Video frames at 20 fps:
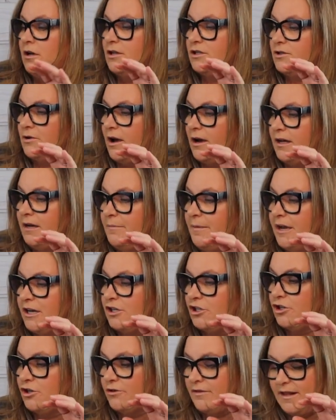So I'm going to
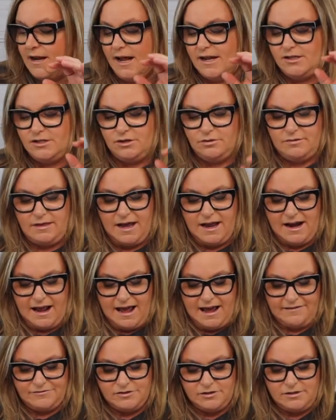make sure that I do that
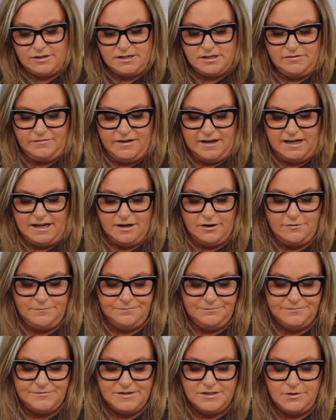after this video.
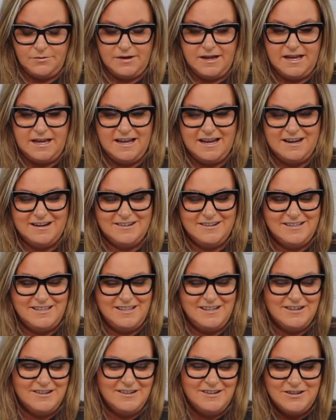So
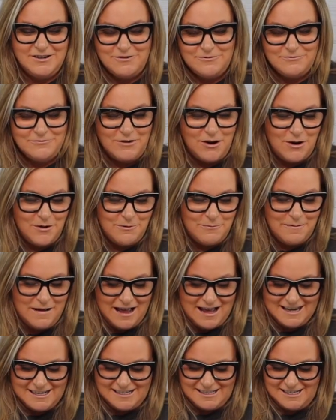here's your new
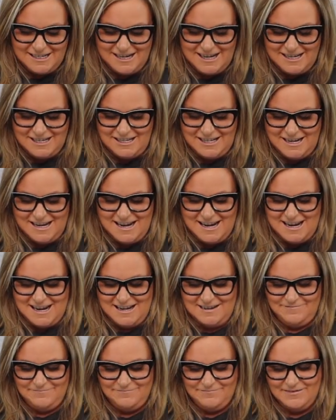robot,
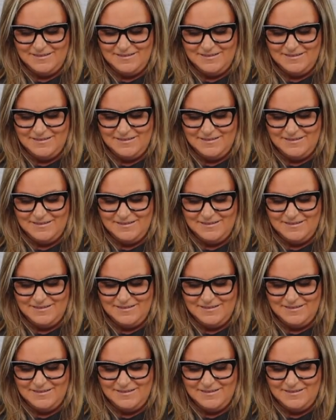Gigi.